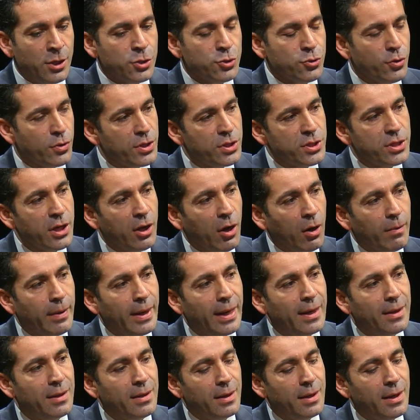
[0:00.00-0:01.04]
So the
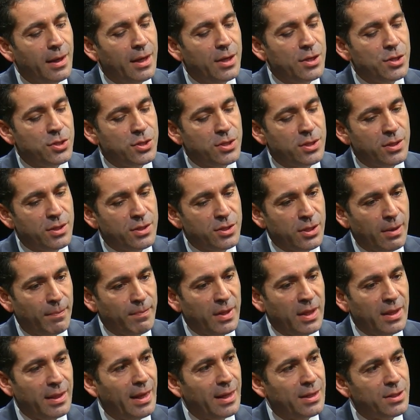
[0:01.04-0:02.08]
CRA is
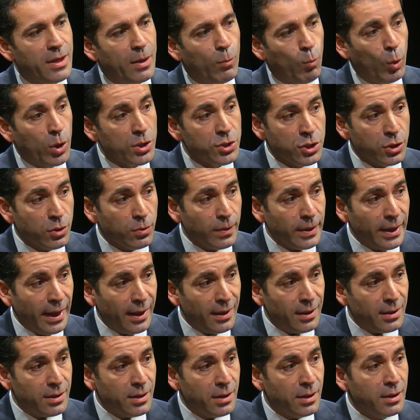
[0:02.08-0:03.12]
something that was
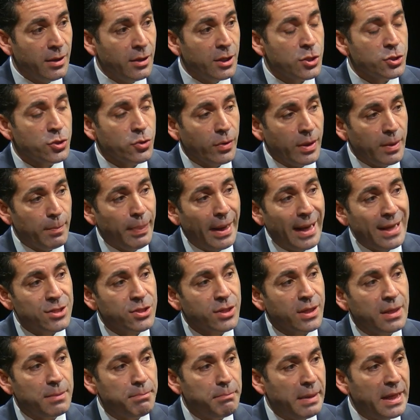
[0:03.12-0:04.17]
created so that banks
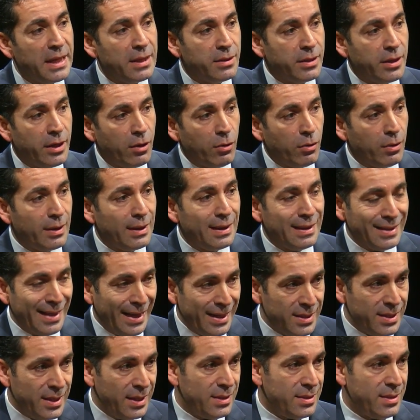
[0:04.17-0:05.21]
can meet their
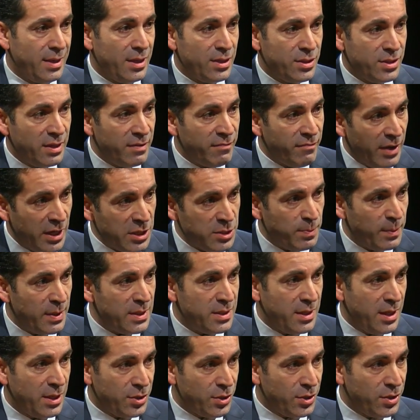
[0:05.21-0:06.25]
lending test,
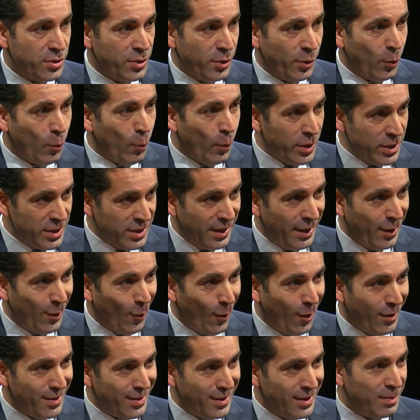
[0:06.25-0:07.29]
investment test, because they're going to get
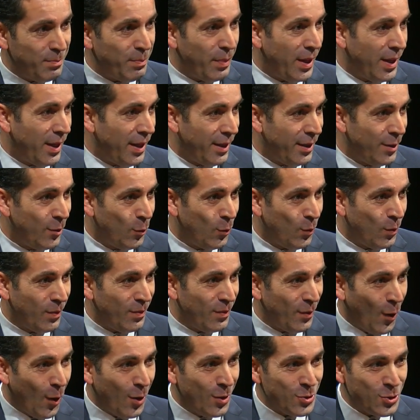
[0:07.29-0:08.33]
audited by
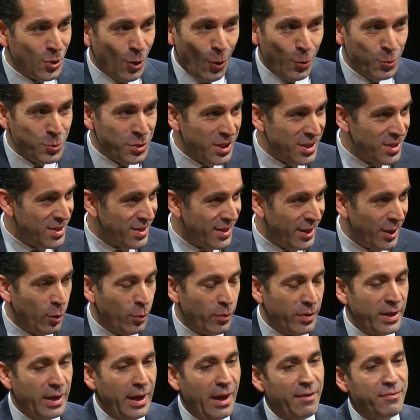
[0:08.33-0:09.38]
OCC
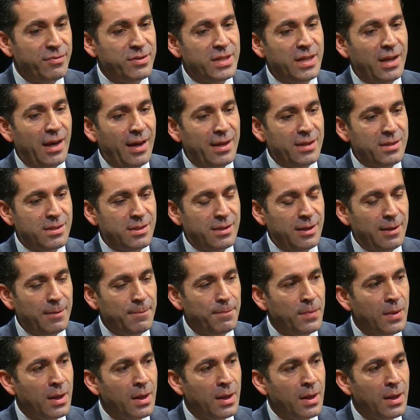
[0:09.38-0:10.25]
or the FDIC.